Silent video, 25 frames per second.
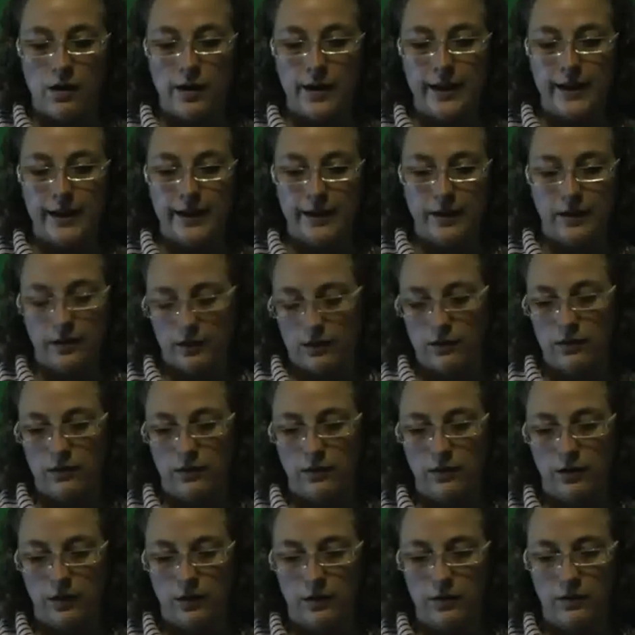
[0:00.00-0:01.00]
I
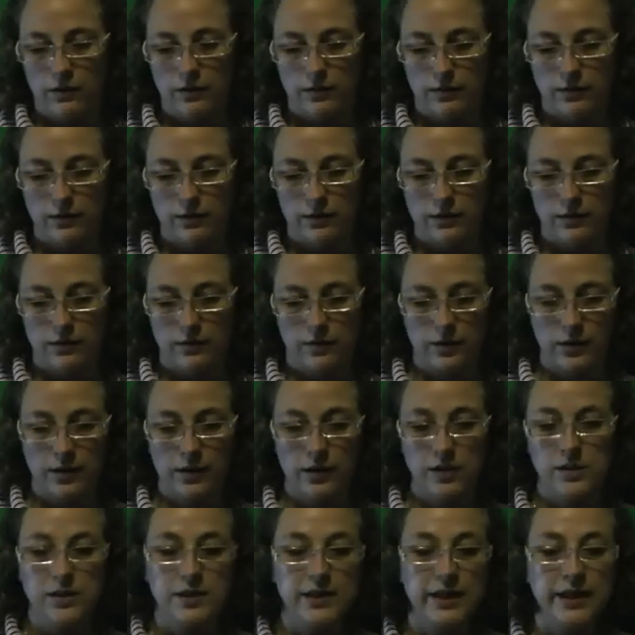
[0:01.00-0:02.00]

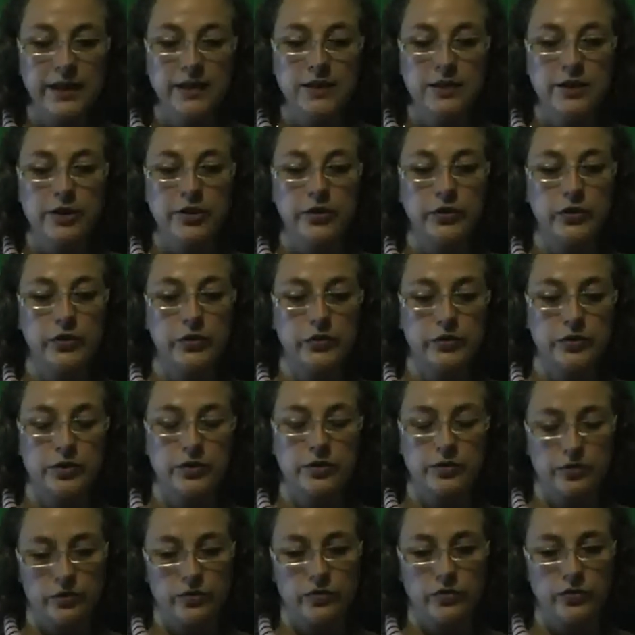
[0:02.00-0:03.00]
continued
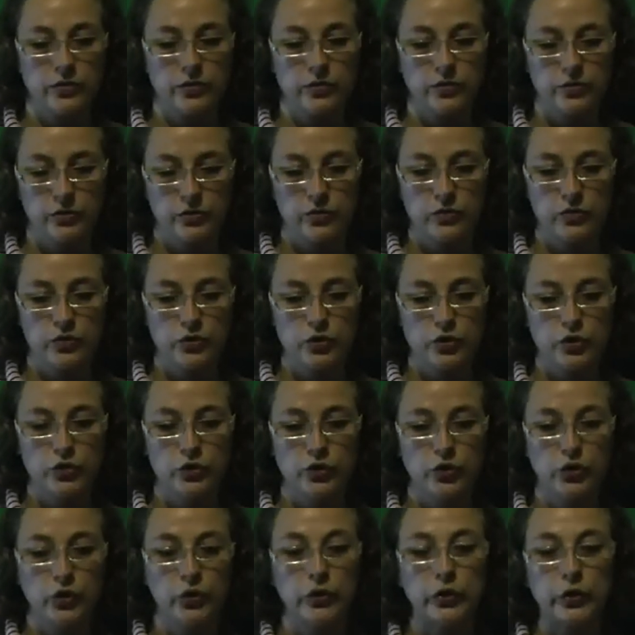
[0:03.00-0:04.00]

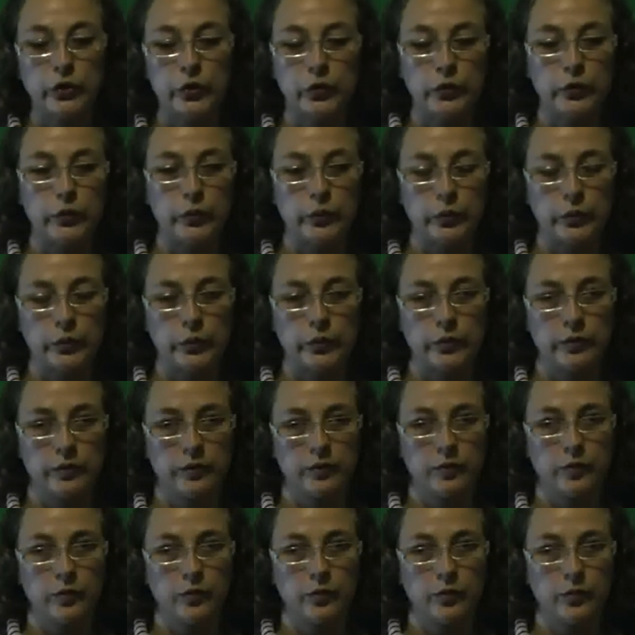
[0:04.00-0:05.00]
to
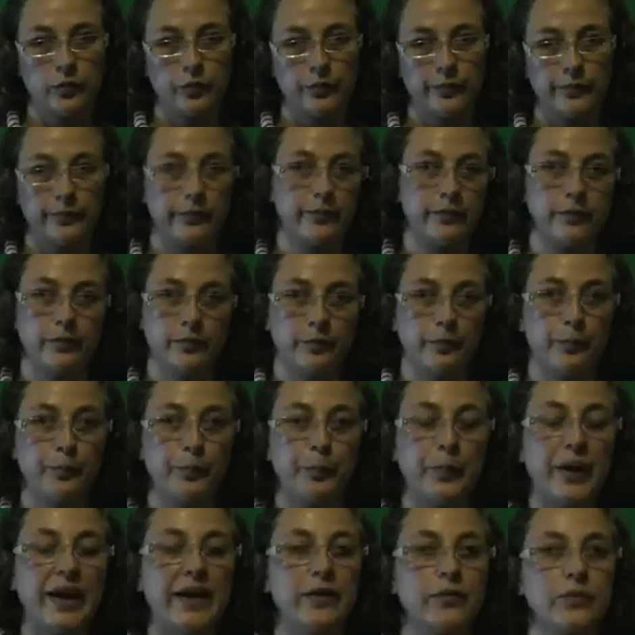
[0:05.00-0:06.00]

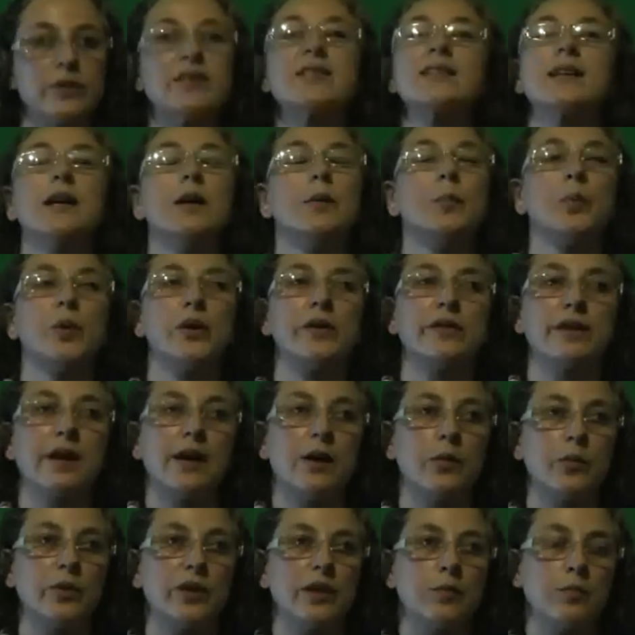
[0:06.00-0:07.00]
bounce up and
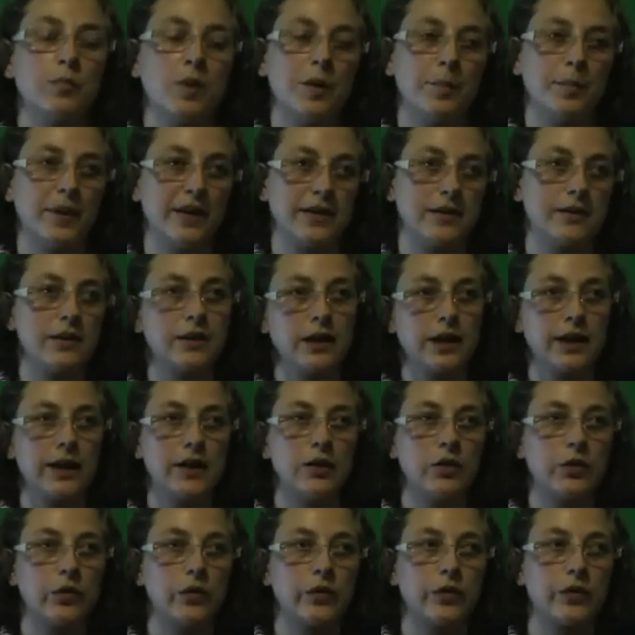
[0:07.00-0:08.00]
down within my mental
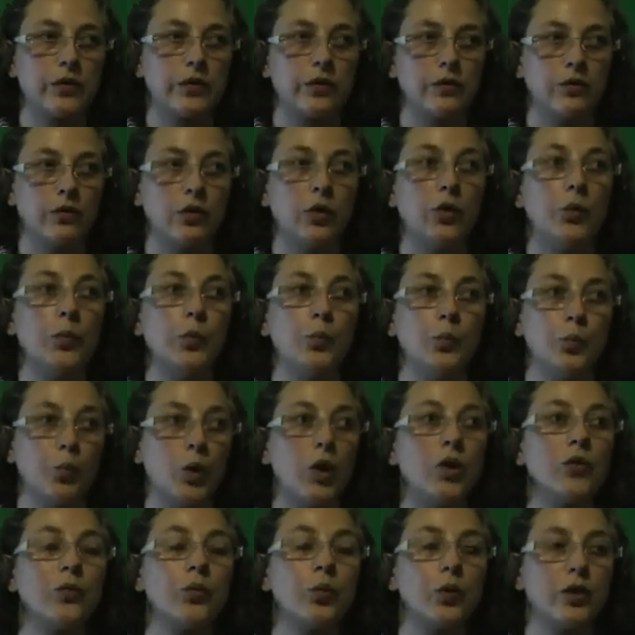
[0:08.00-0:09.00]
health, or
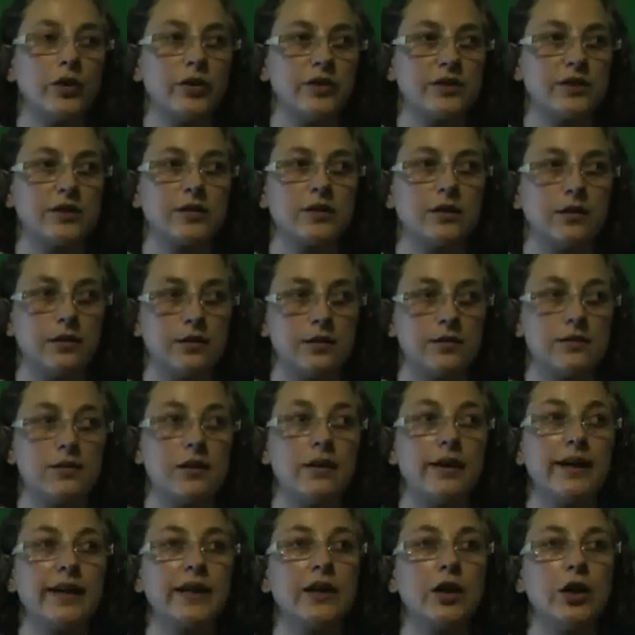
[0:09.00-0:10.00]
what was
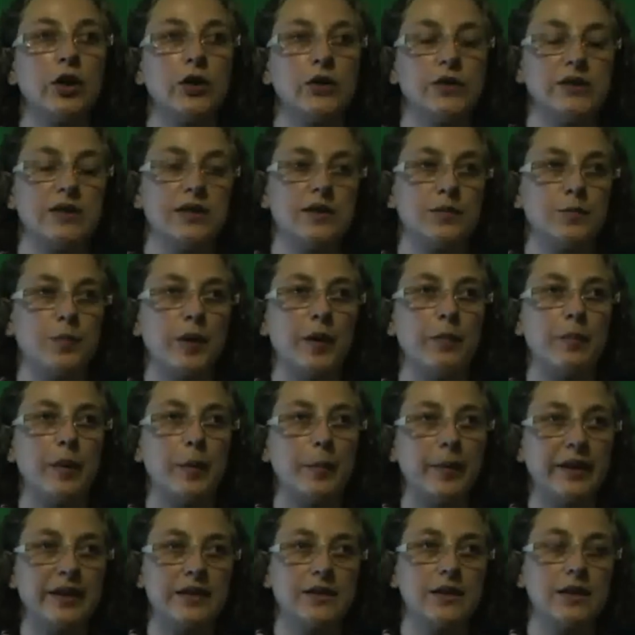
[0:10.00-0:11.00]
diagnosed as being
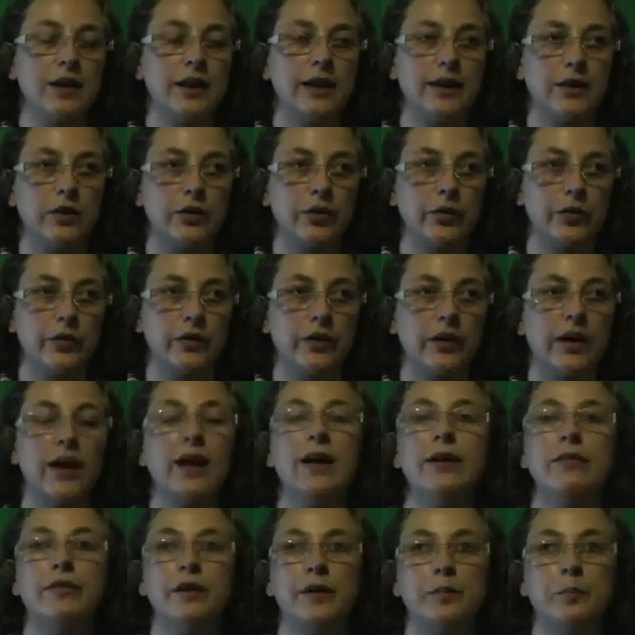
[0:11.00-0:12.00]
my mental health,
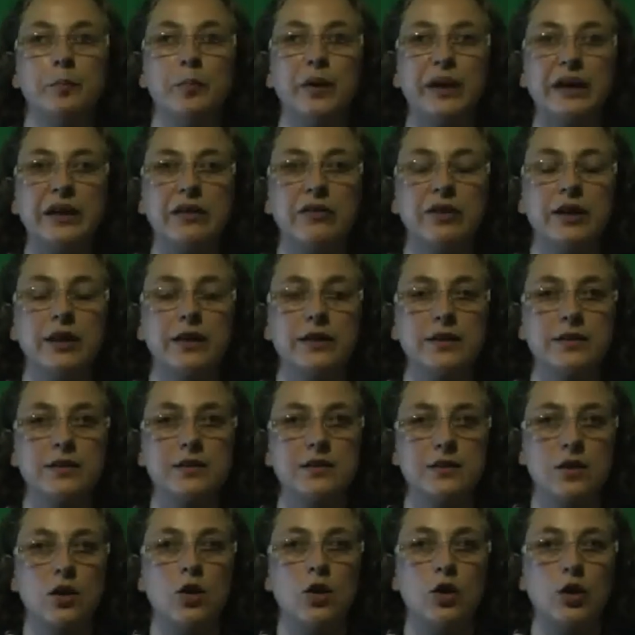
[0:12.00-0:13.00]
having
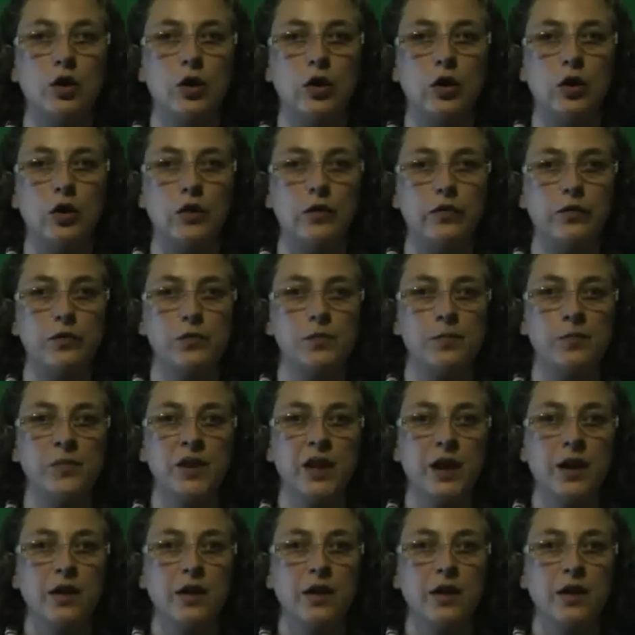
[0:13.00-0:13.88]
periods of